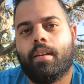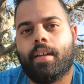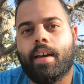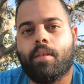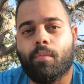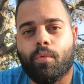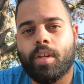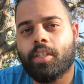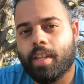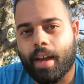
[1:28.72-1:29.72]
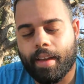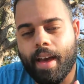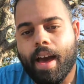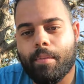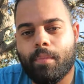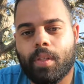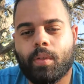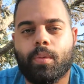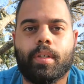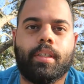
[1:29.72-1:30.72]
kind of bridge that gap
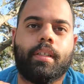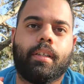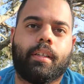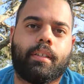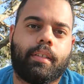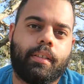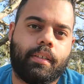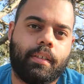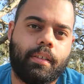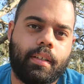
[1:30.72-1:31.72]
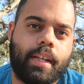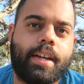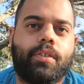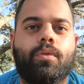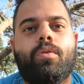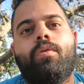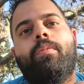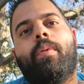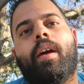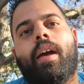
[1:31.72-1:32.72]
between
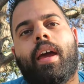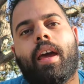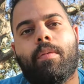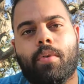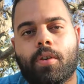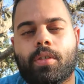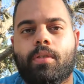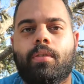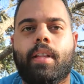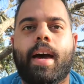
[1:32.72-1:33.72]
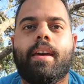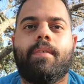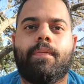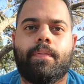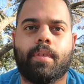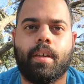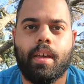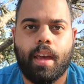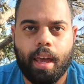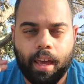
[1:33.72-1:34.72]
classroom and personal life,
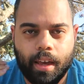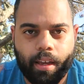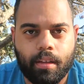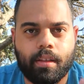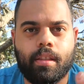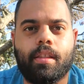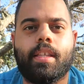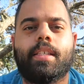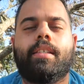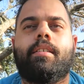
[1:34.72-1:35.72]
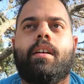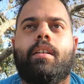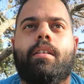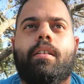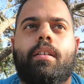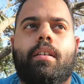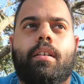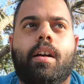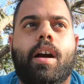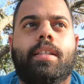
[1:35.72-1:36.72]
and this
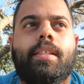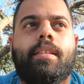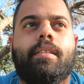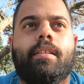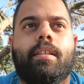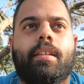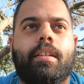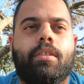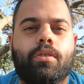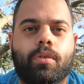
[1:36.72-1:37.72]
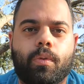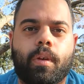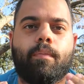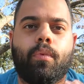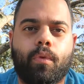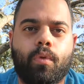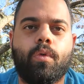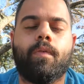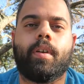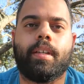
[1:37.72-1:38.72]
constant need to
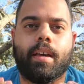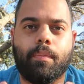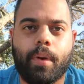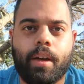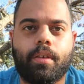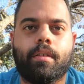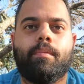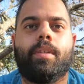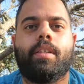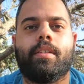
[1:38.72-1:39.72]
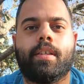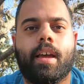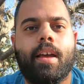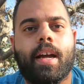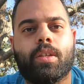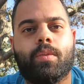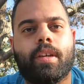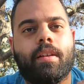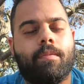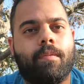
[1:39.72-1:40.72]
improve and get better, because as we
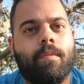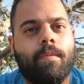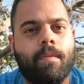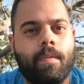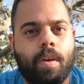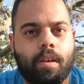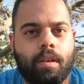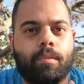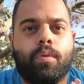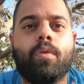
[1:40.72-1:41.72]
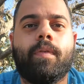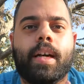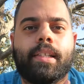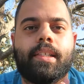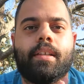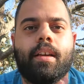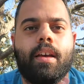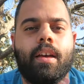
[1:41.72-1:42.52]
improve as